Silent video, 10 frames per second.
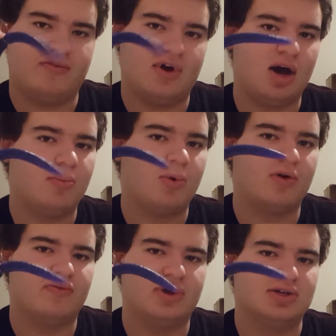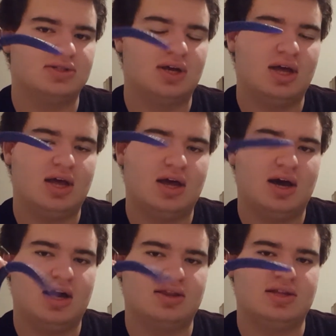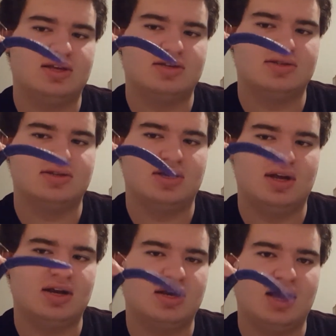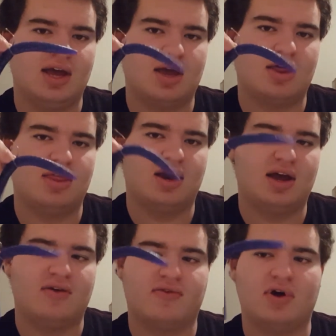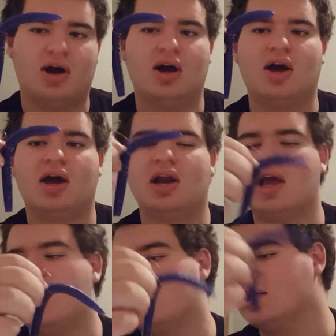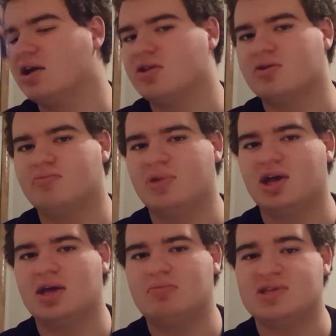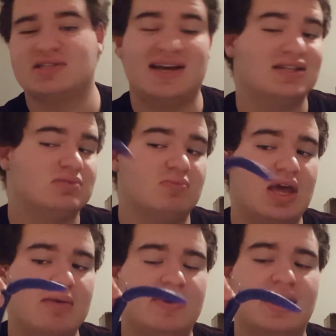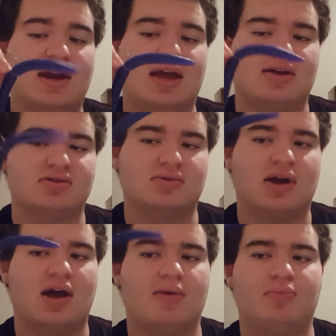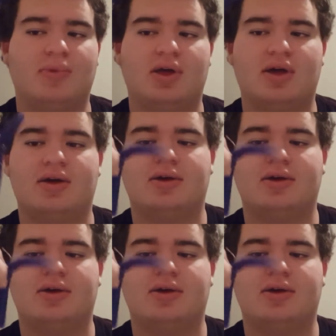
I have caught more fish on these in a day than I have caught on any other bait besides maybe an X-Rap.